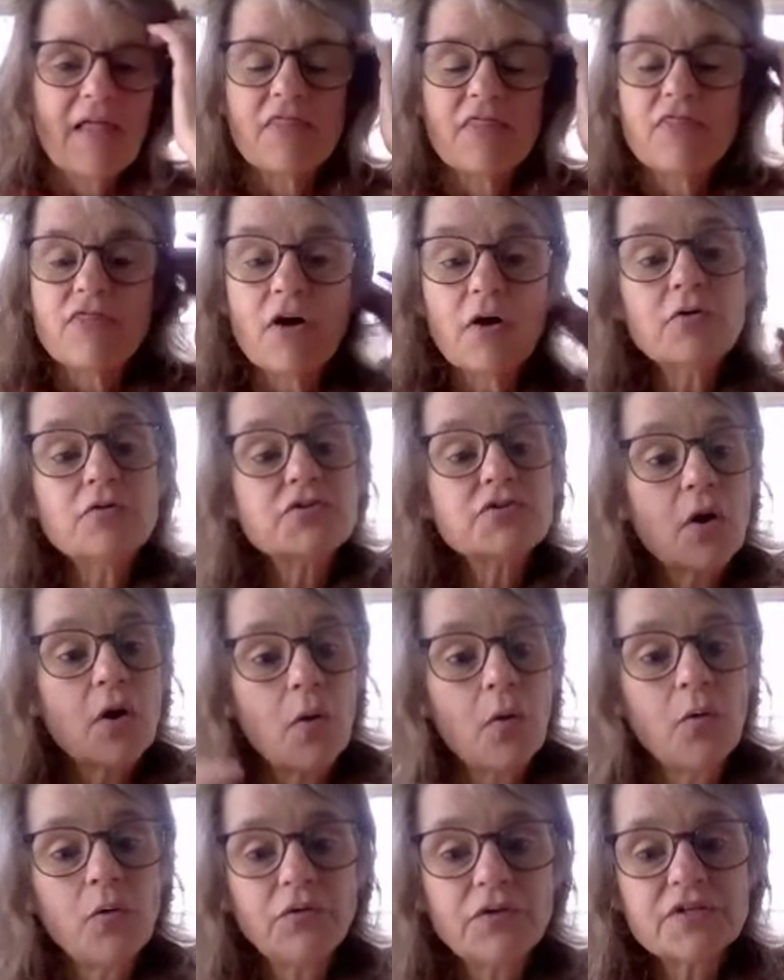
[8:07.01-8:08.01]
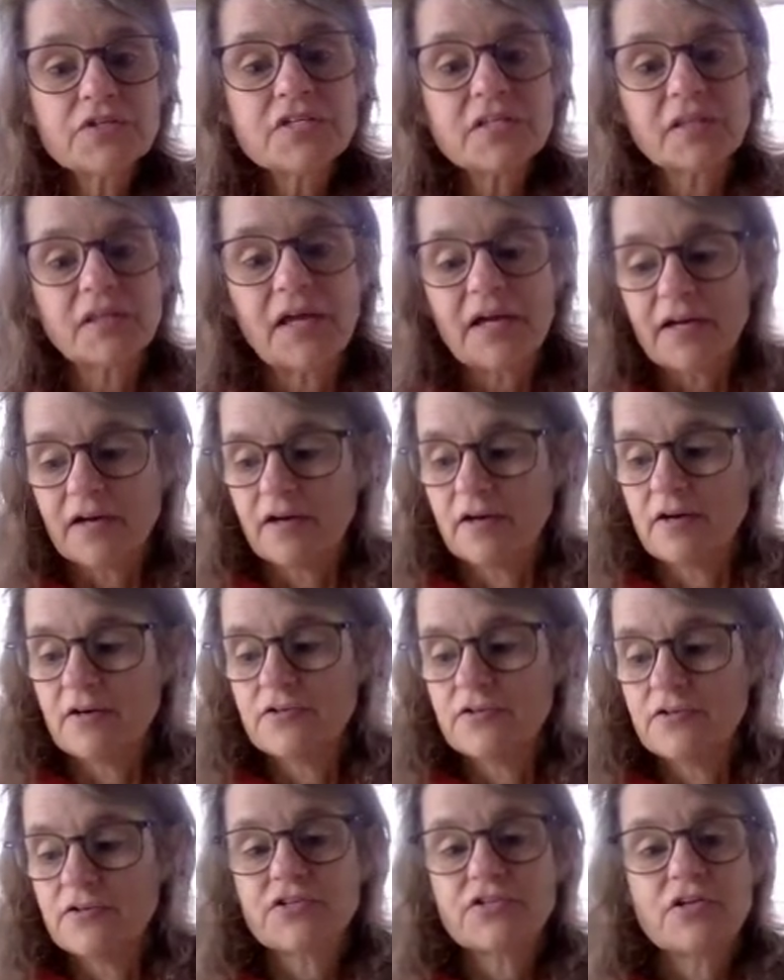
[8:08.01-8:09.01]
Those oldest
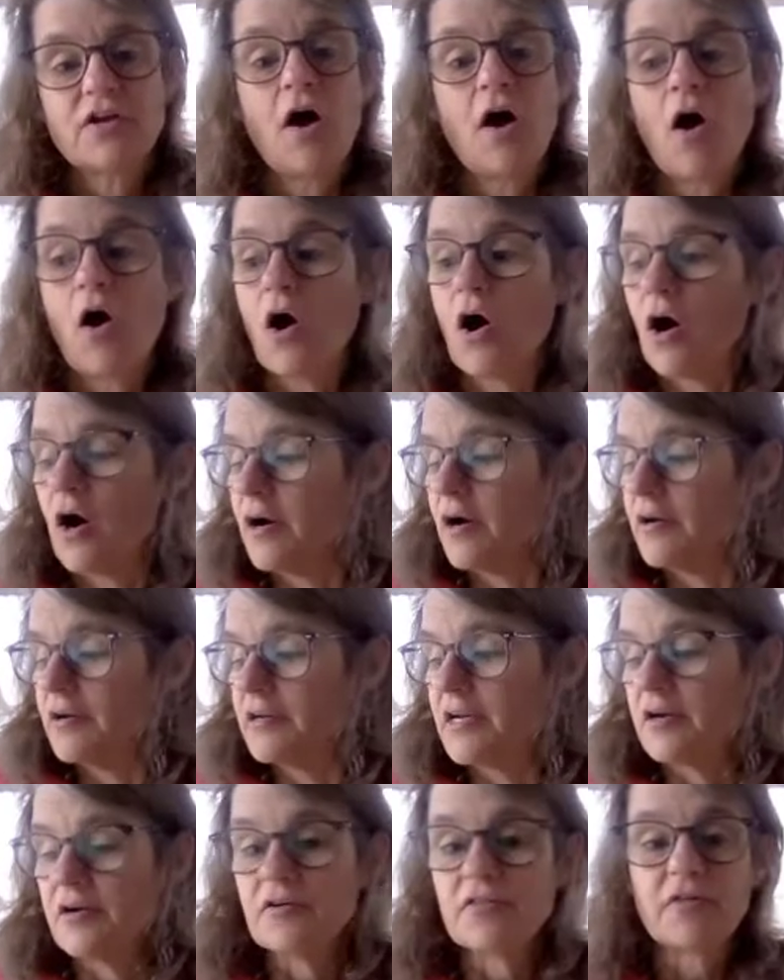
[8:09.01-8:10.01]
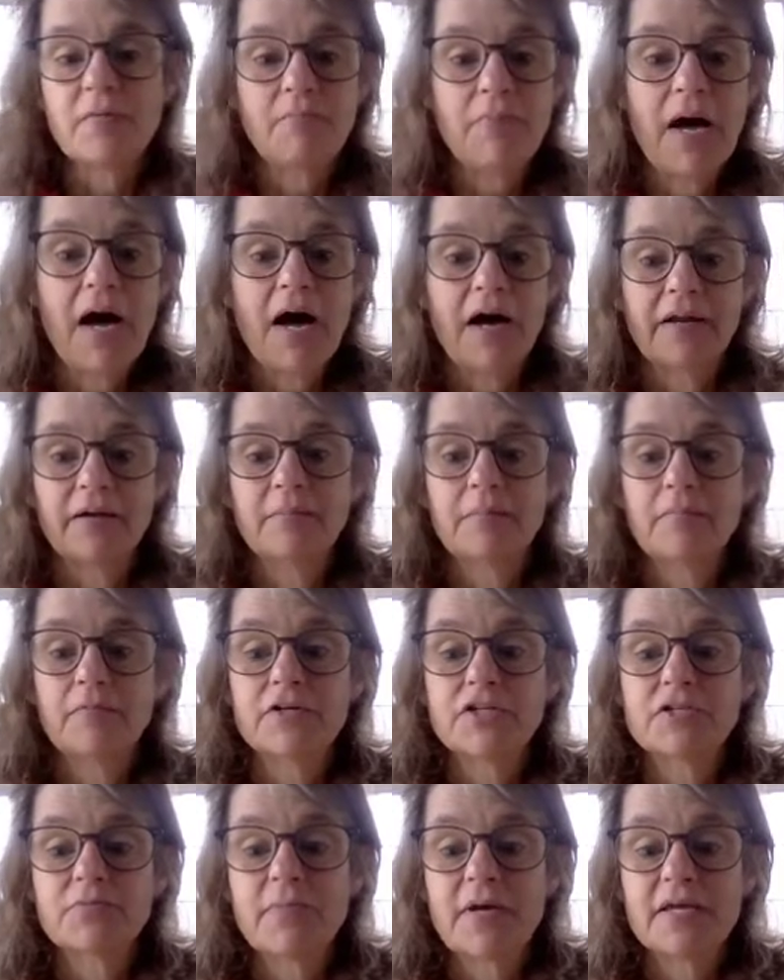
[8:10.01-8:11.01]
layers are near the bottom,
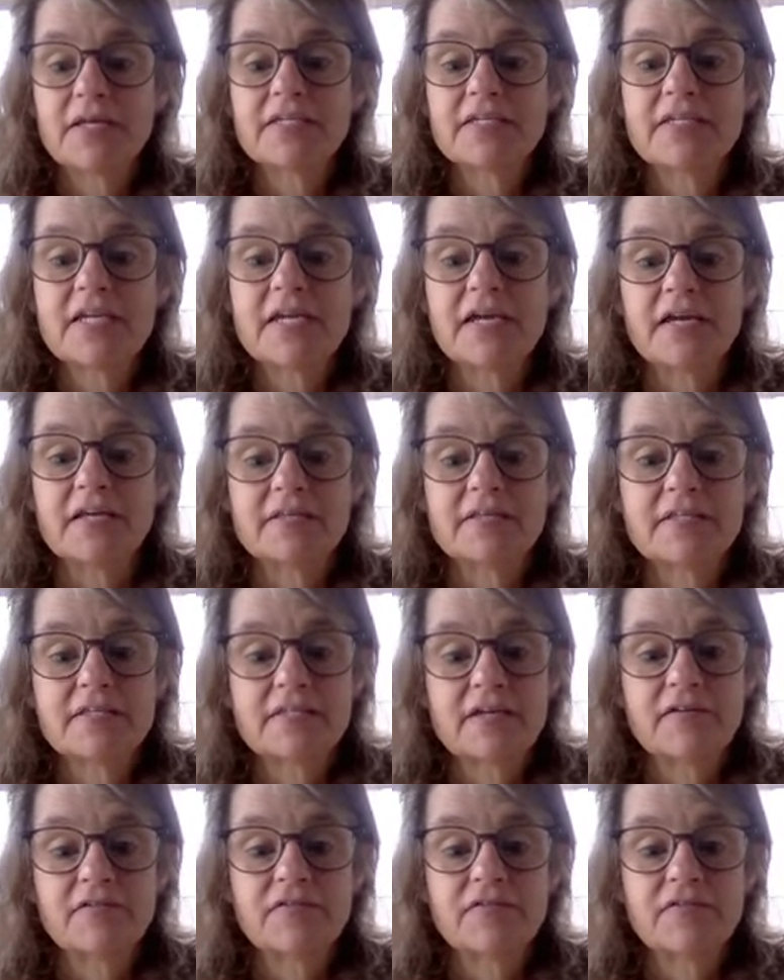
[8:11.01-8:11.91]
which makes sense.